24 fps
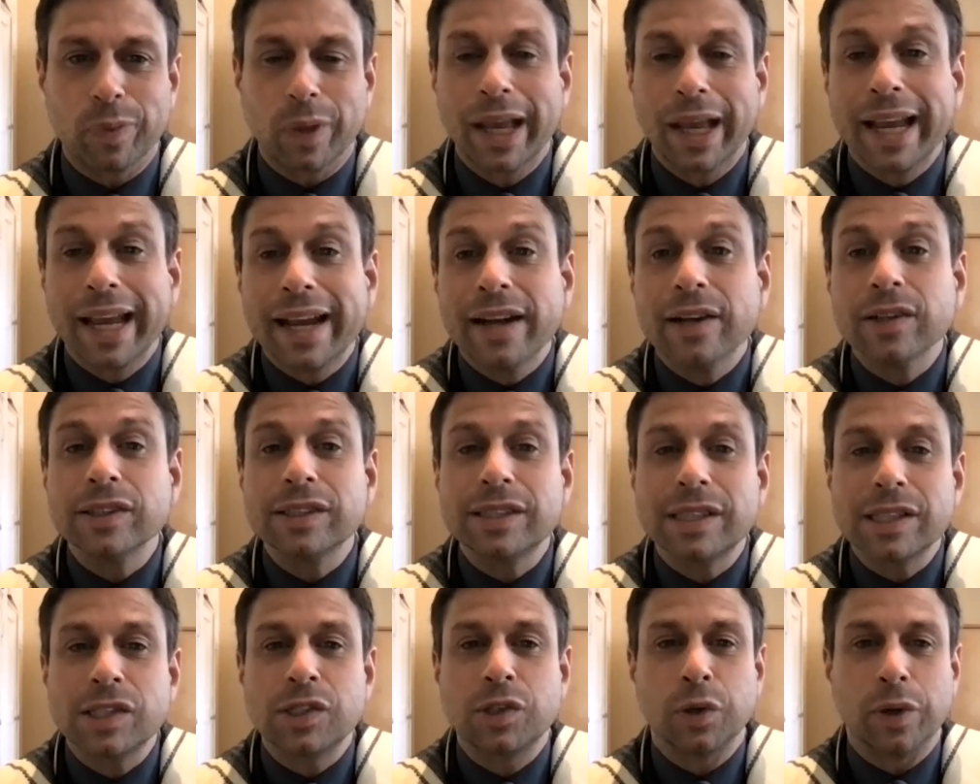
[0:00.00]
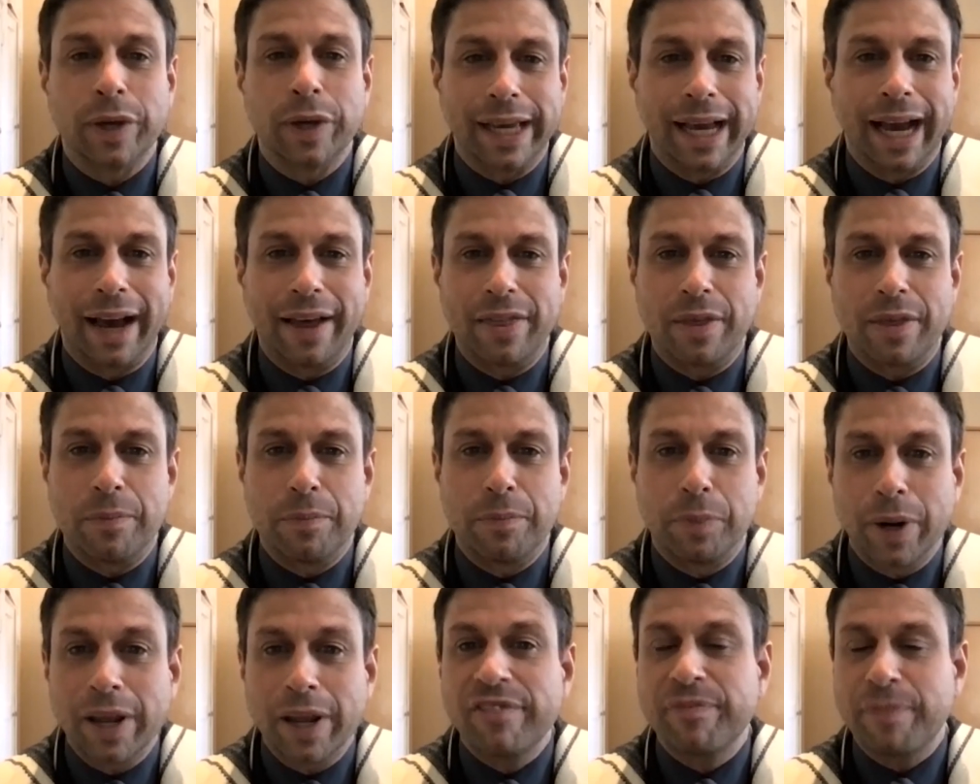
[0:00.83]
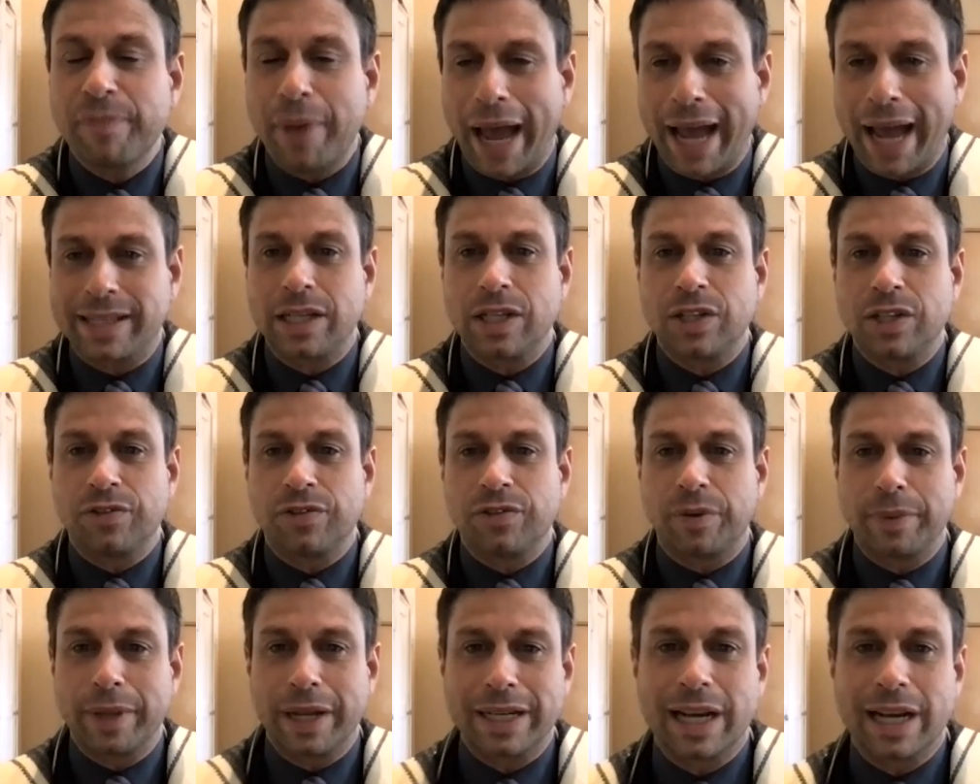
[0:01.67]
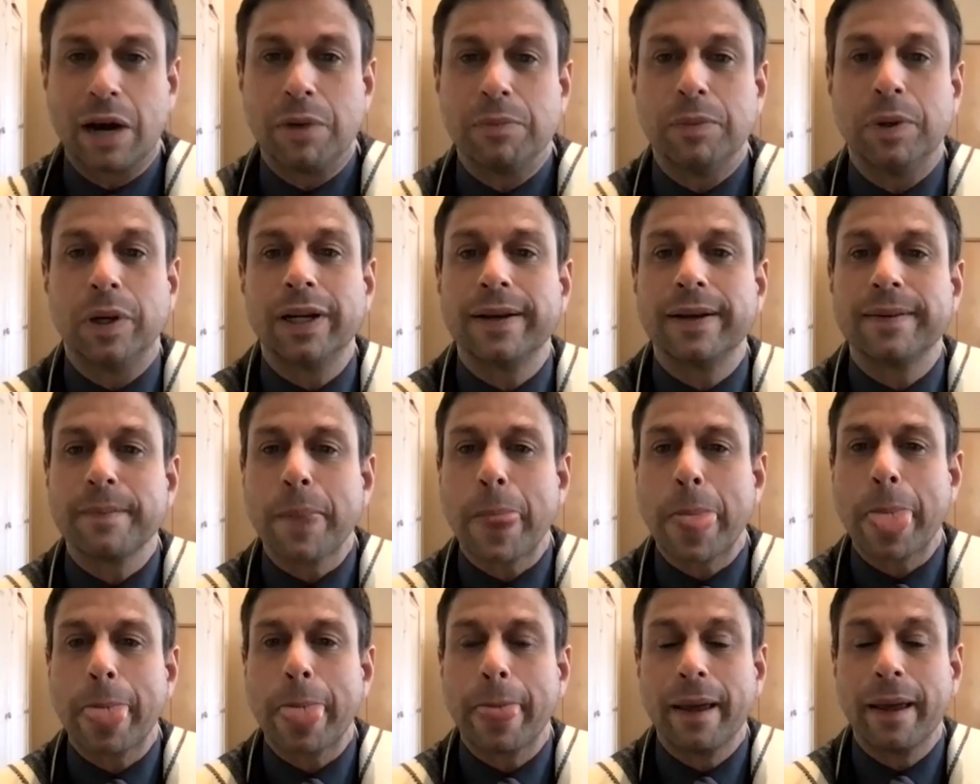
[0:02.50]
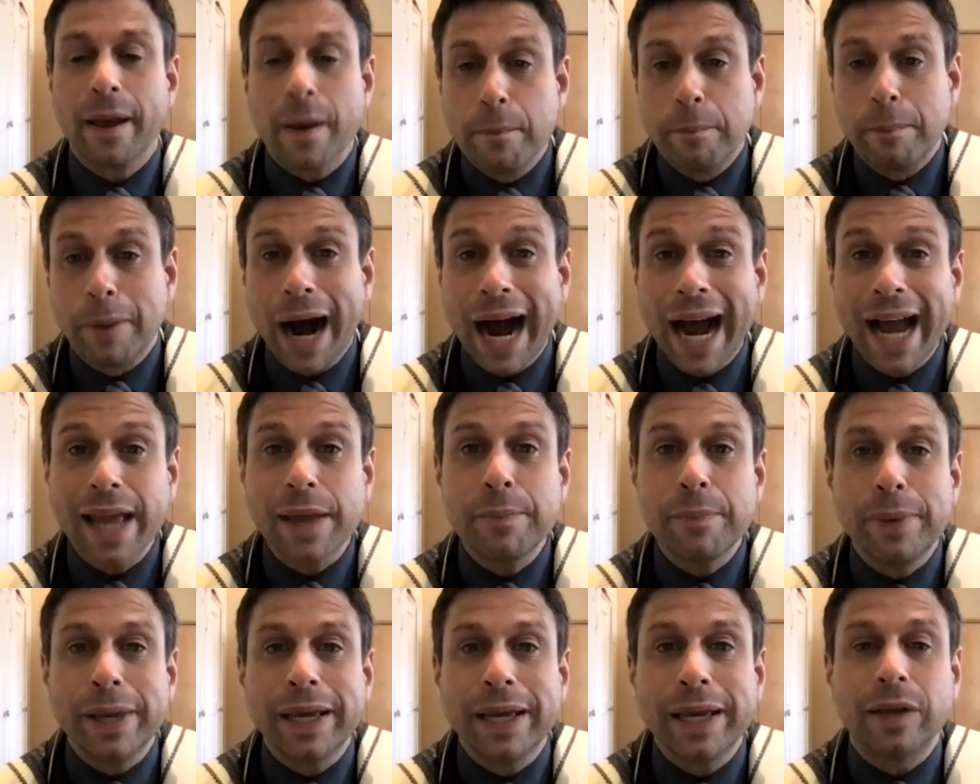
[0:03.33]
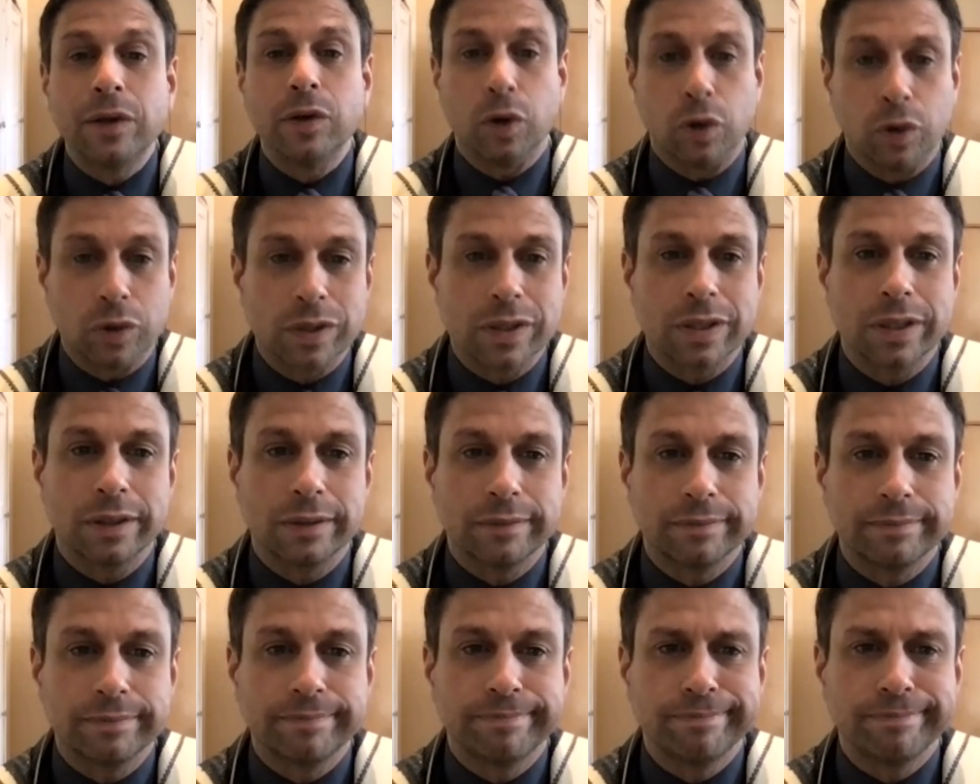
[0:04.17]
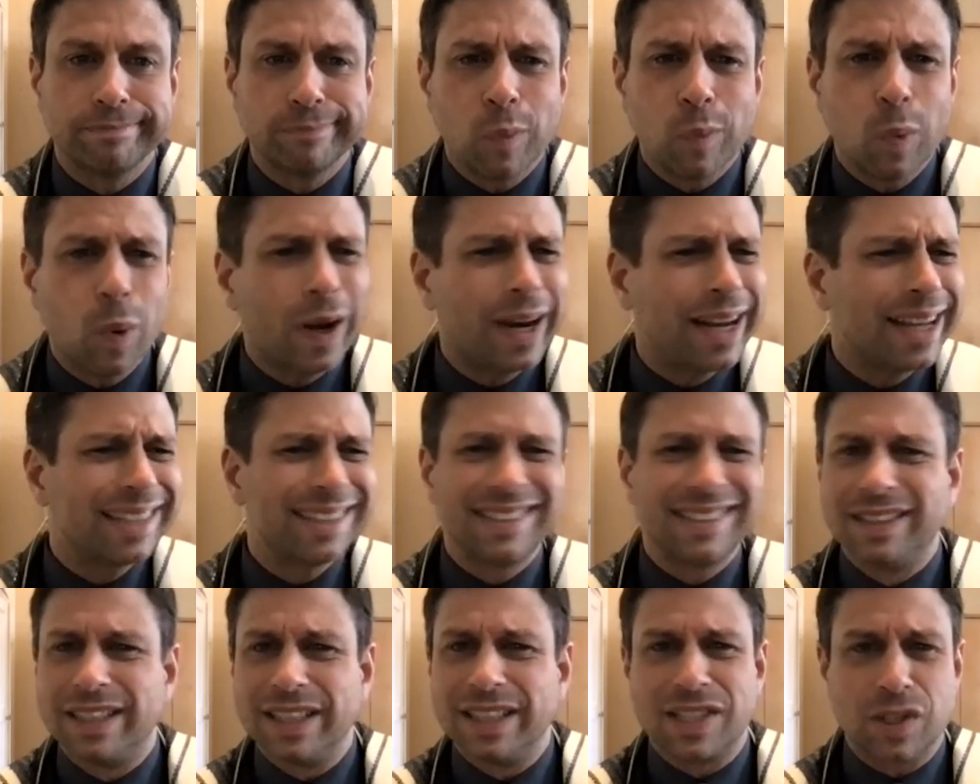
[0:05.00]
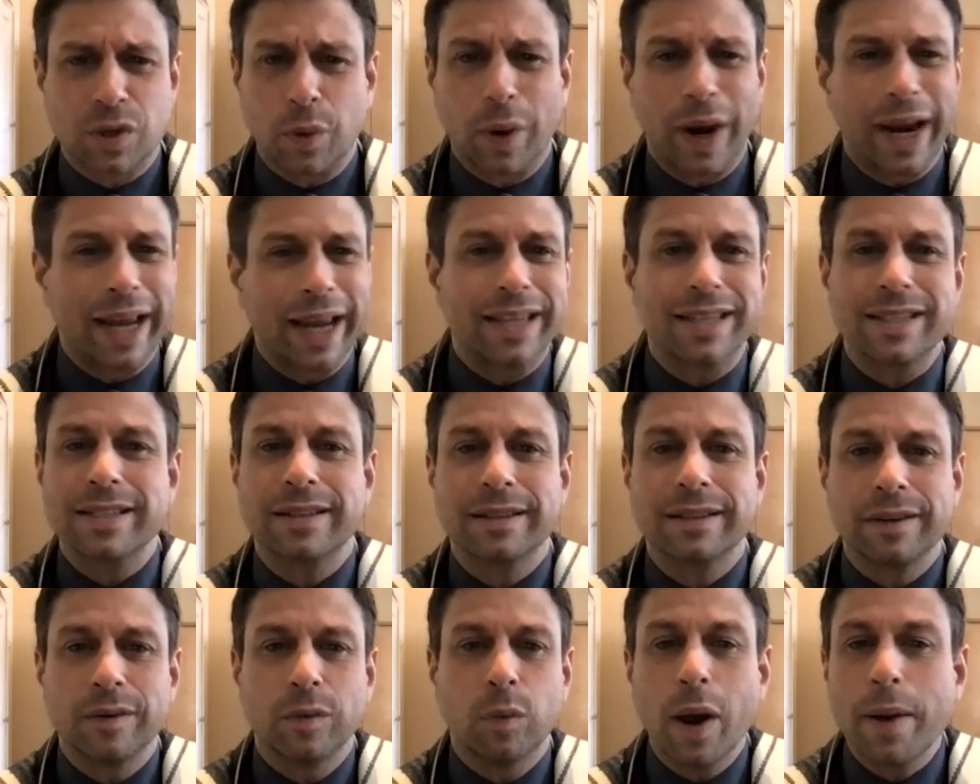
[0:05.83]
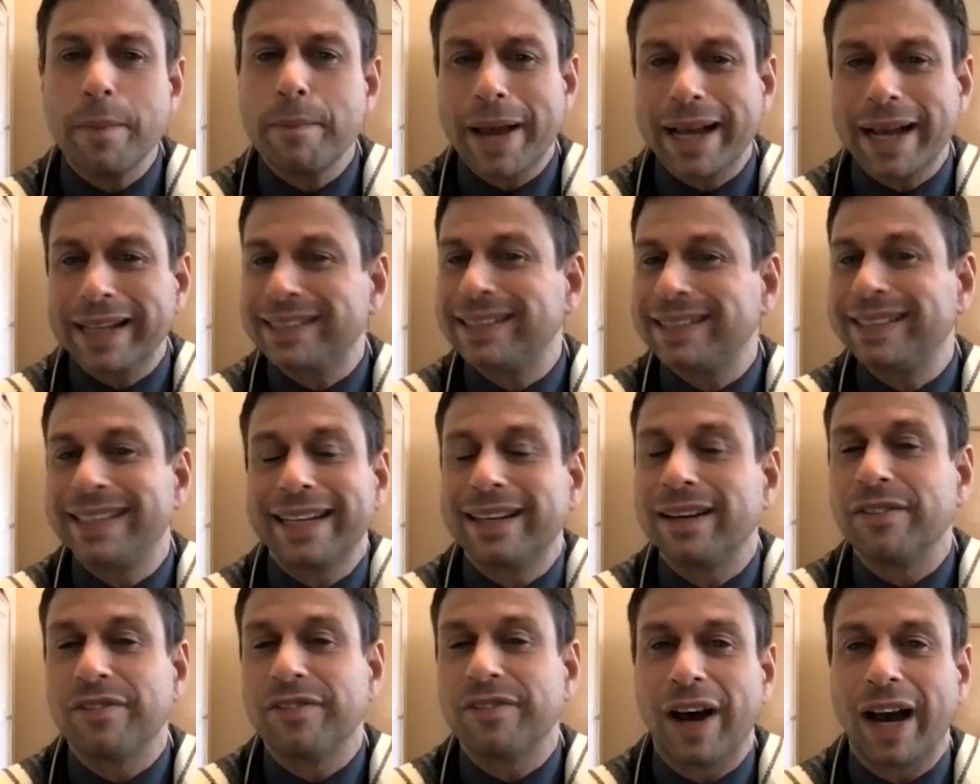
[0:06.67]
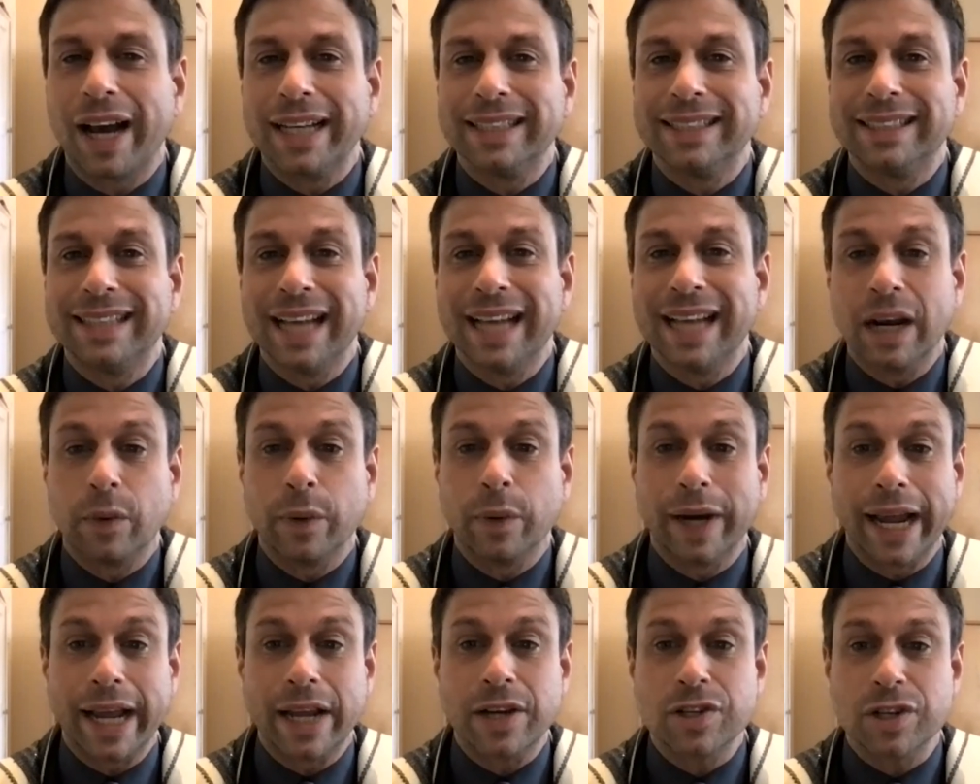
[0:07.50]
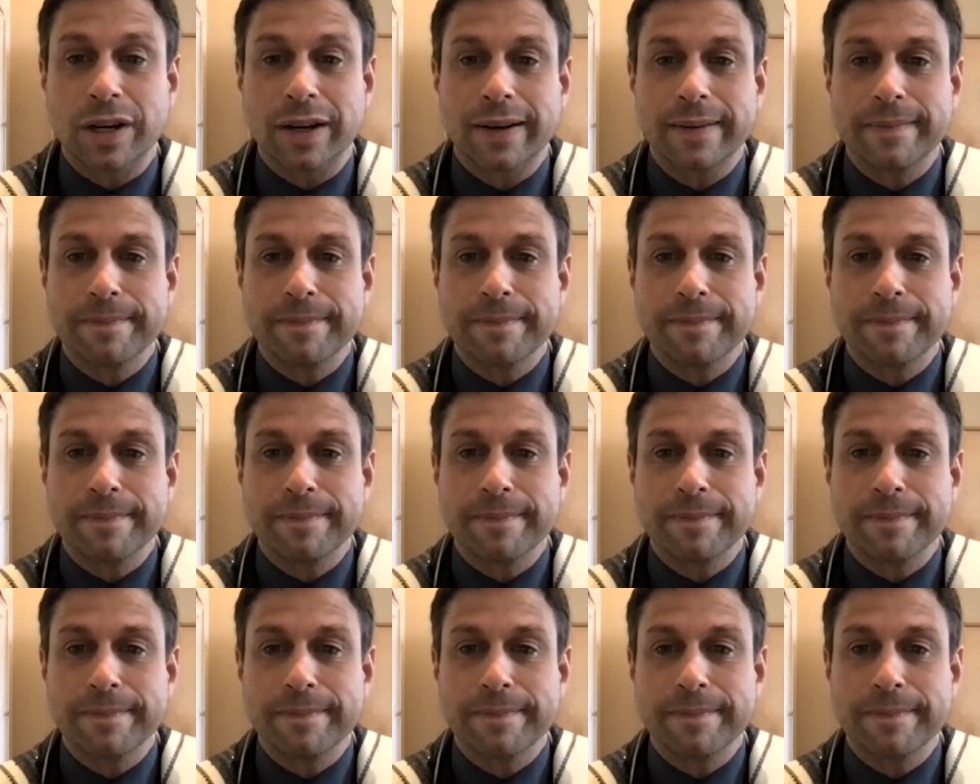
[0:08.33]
Here's the sugya, the brief passage from the Talmud. My bignut. What is disgrace? What best signifies degradation?